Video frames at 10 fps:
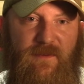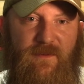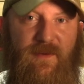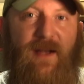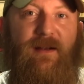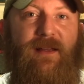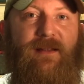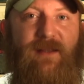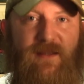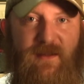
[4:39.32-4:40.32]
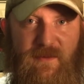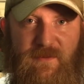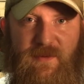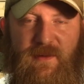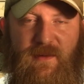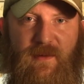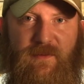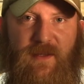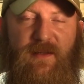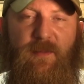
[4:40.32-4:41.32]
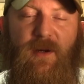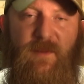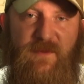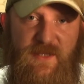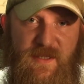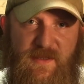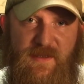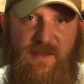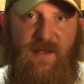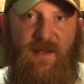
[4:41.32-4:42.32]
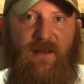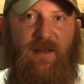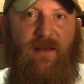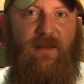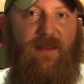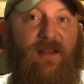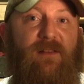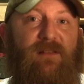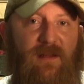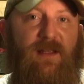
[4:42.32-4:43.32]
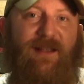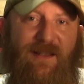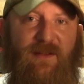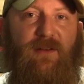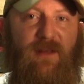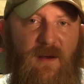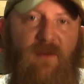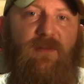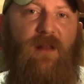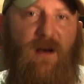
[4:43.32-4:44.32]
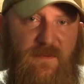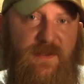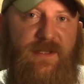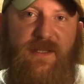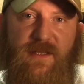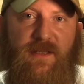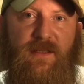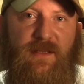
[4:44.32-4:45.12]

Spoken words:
very indicative of a Department of Justice that is looking into the Oval Office.